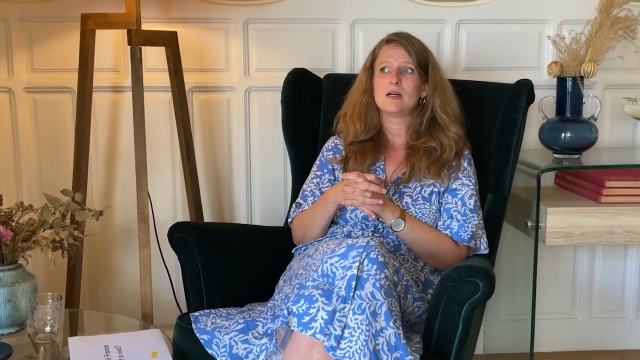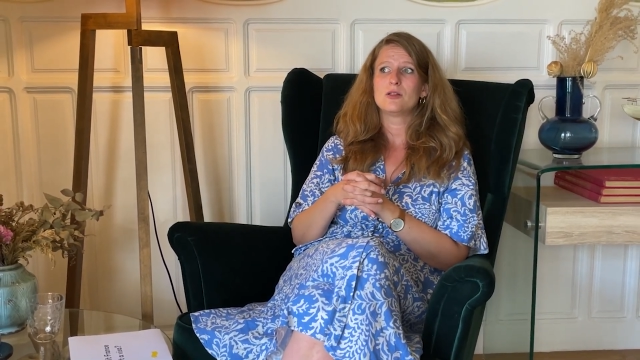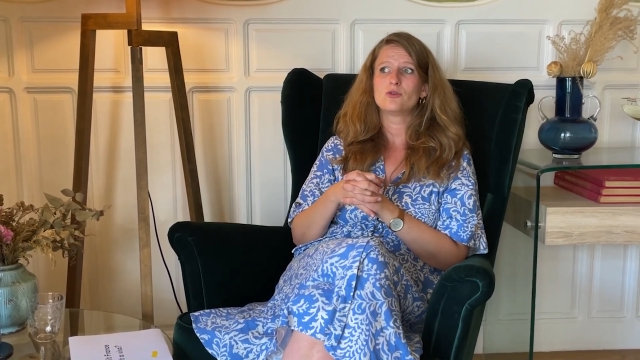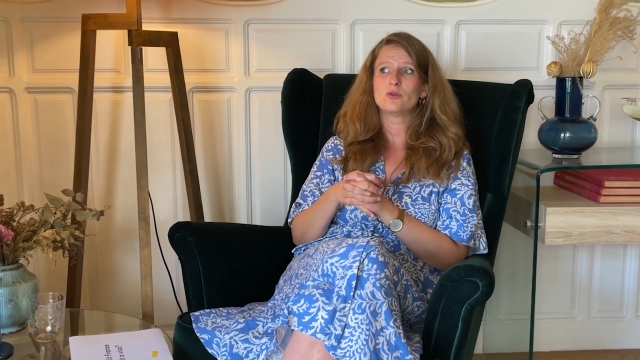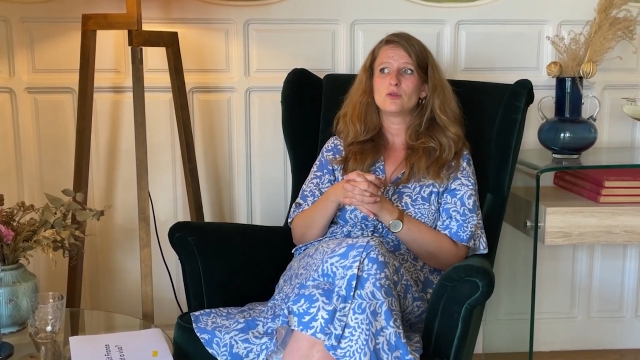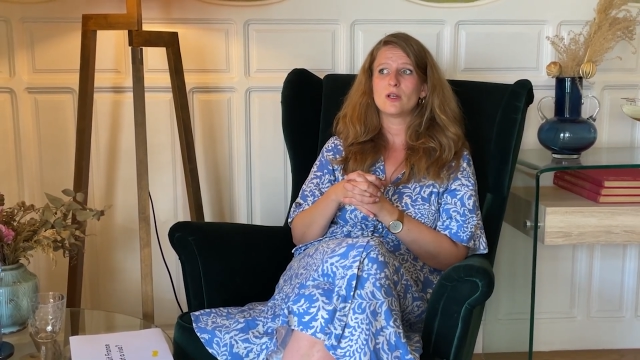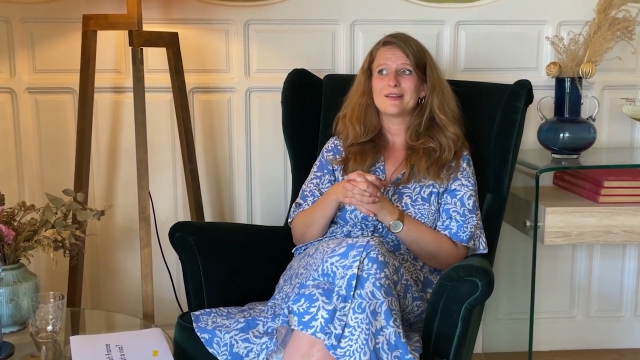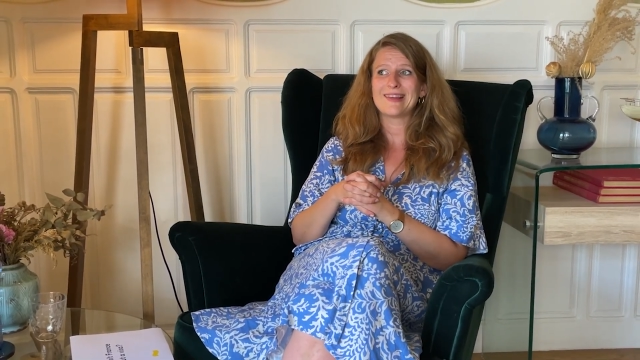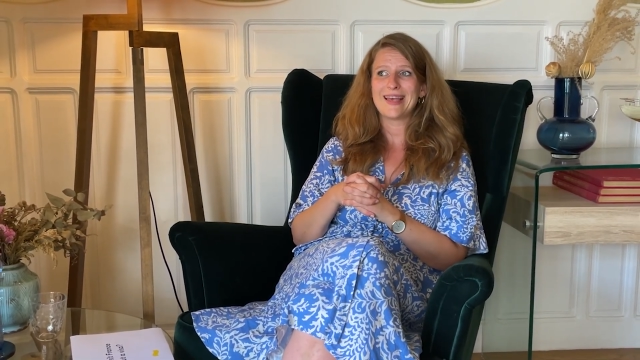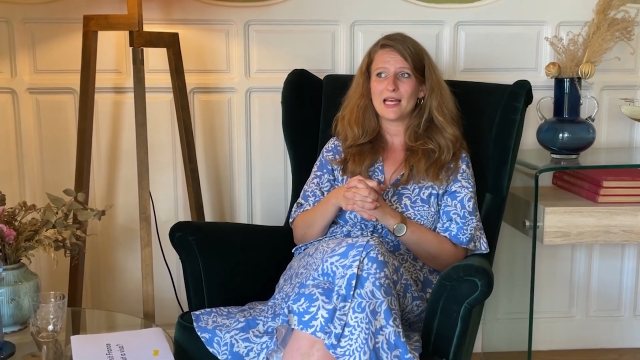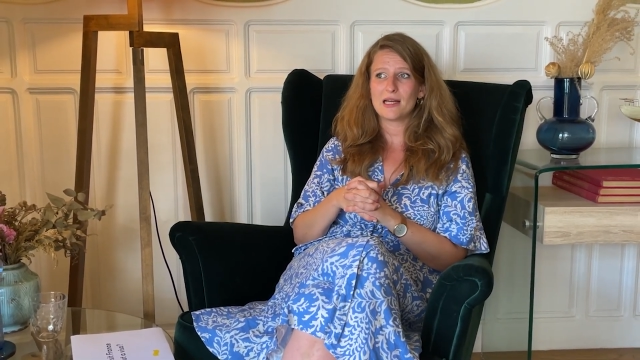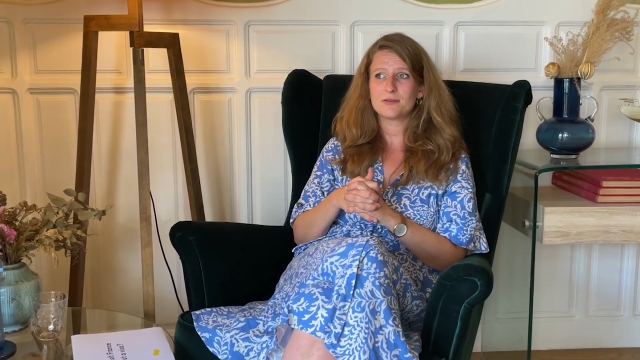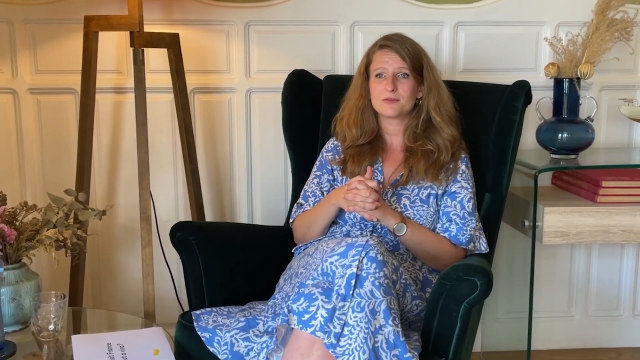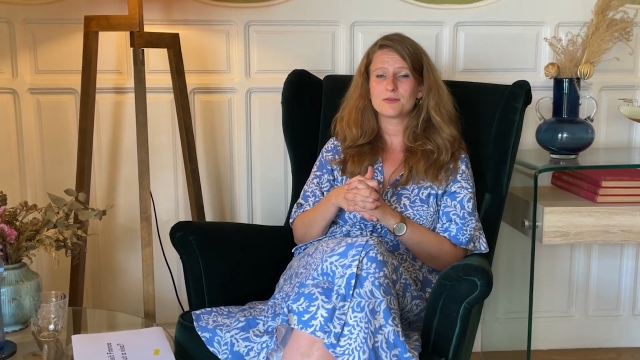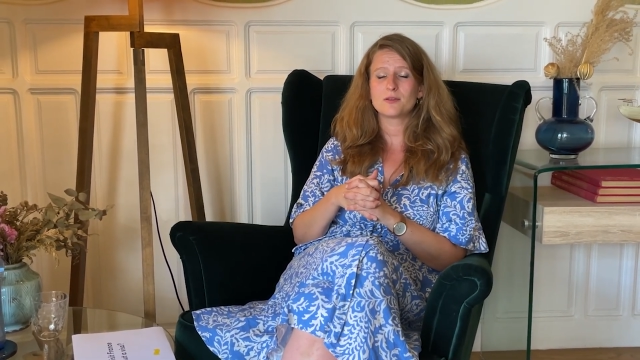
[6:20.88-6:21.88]
do not
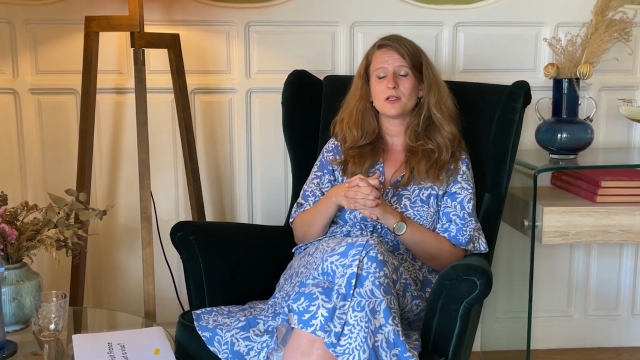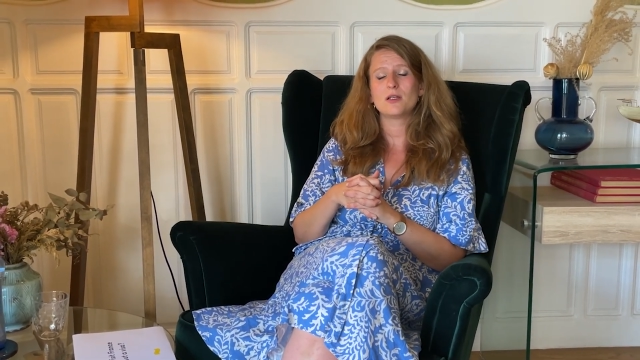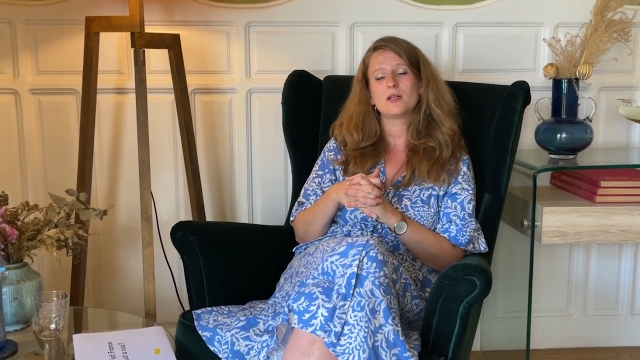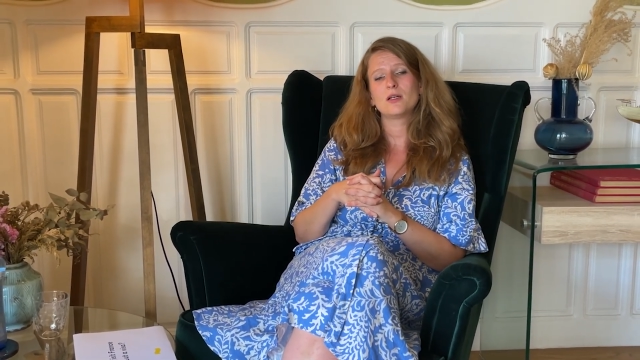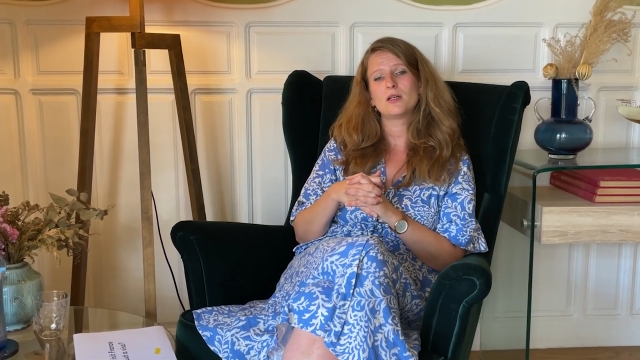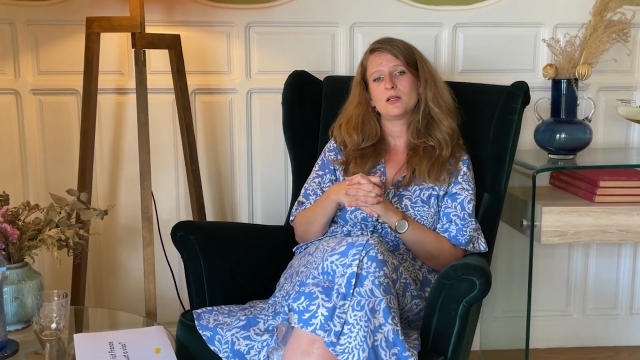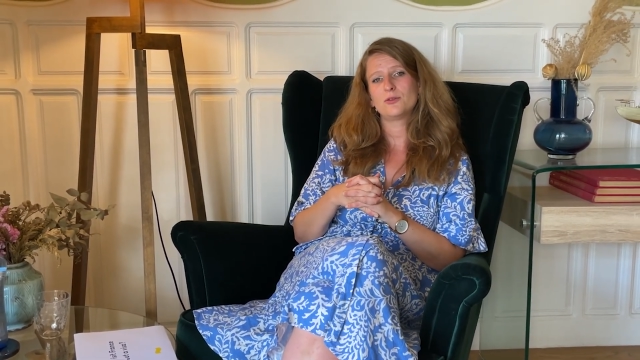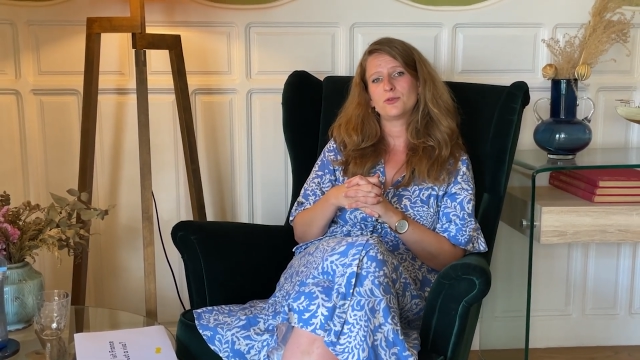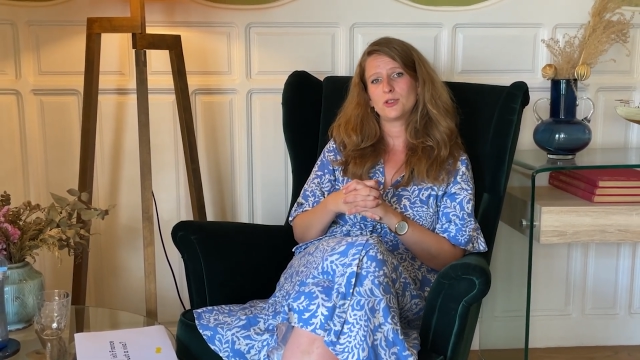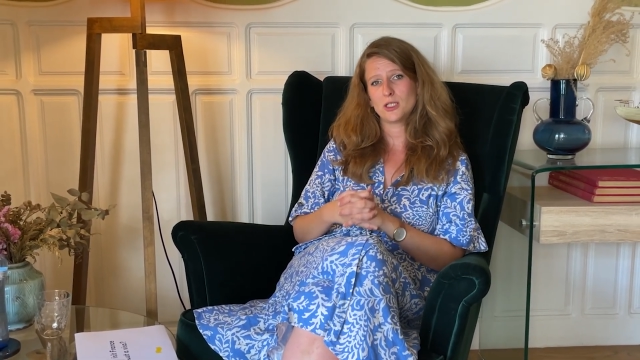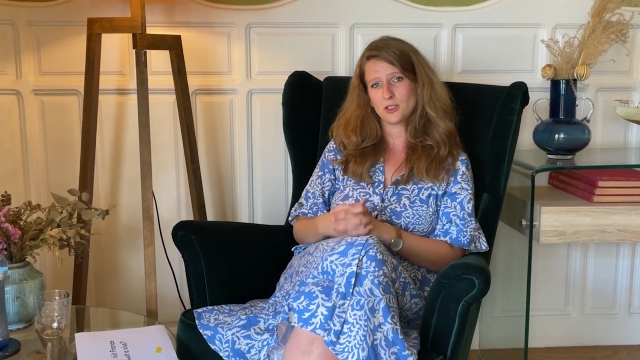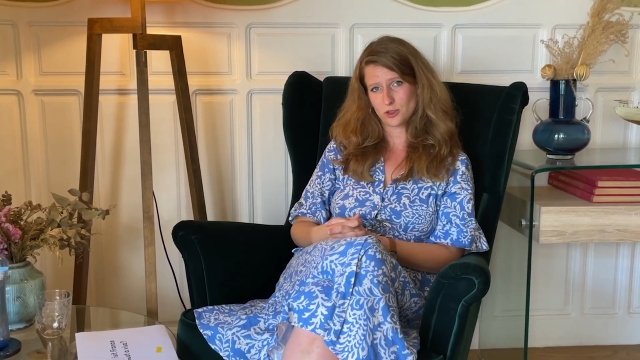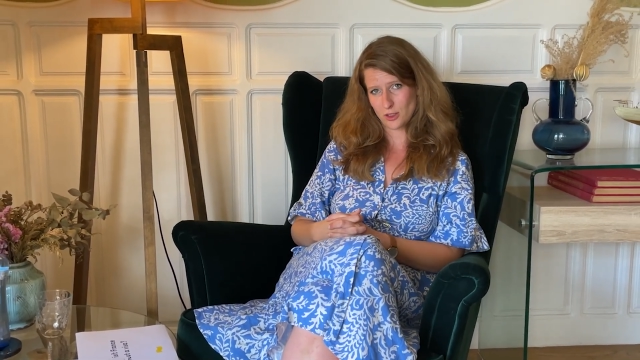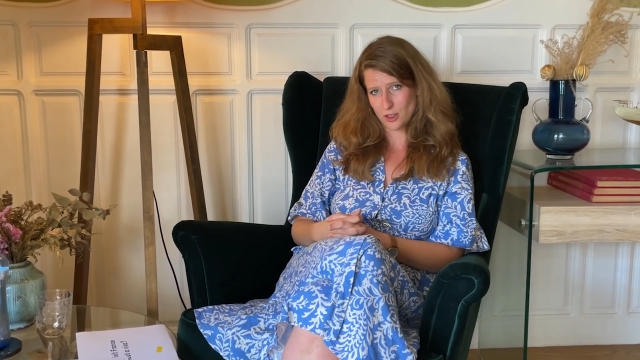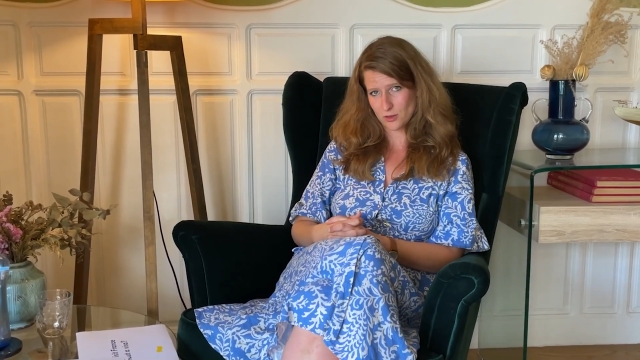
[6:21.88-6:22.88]
have
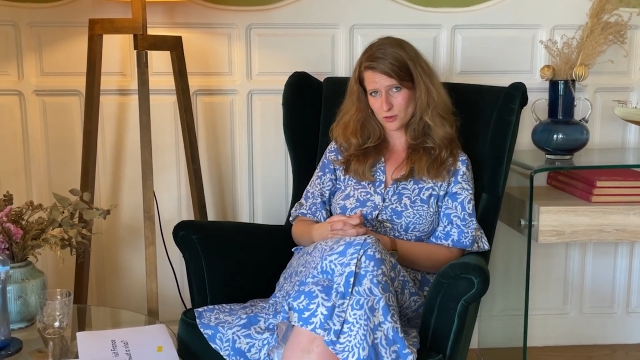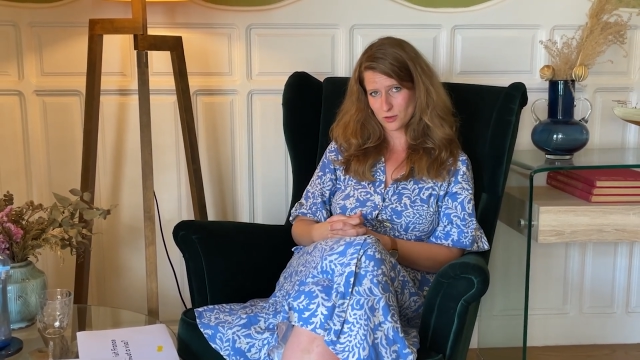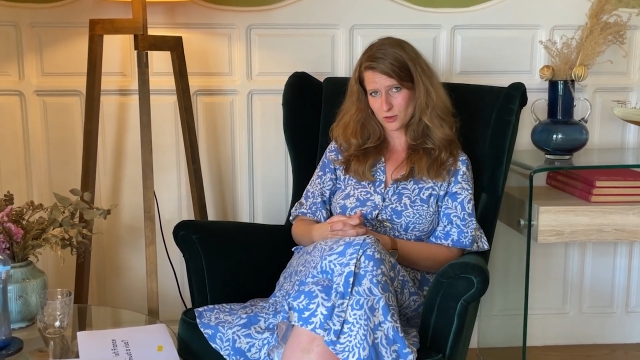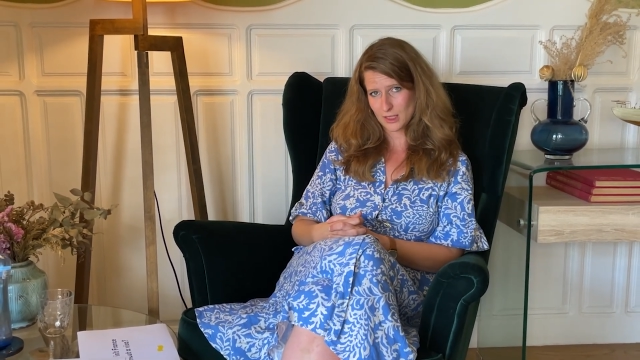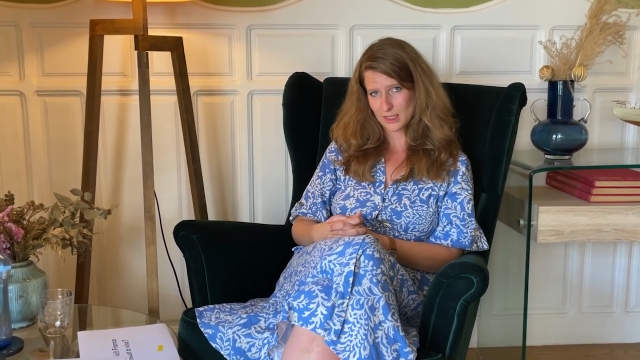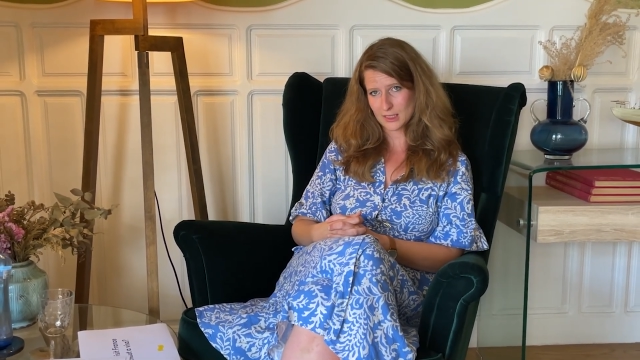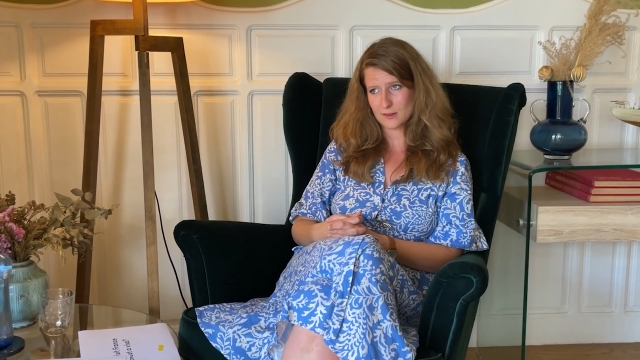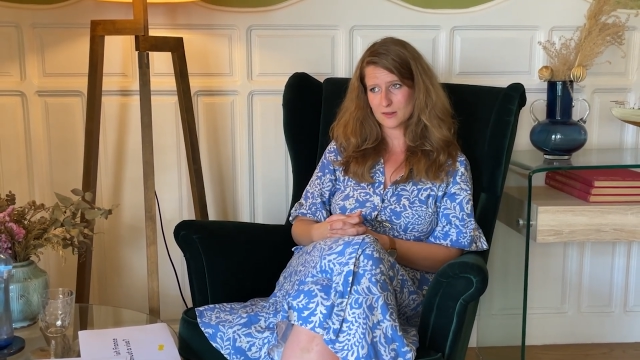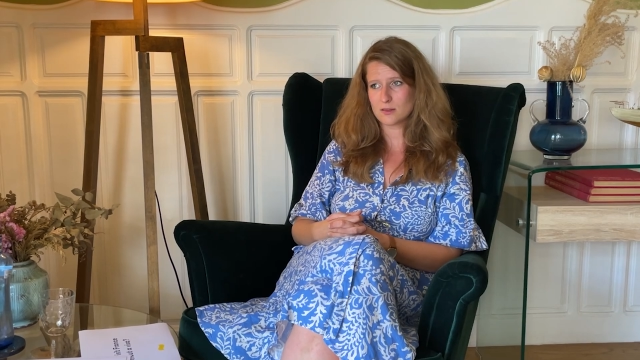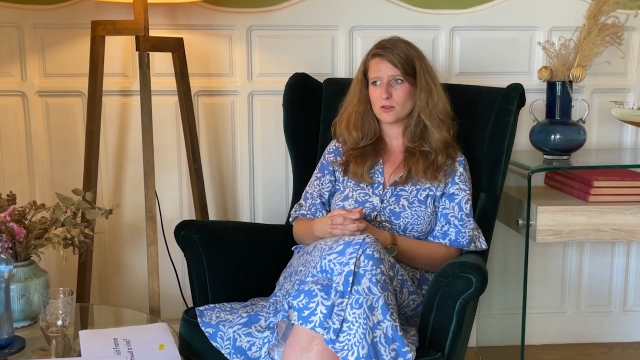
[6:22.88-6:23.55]
French consulates,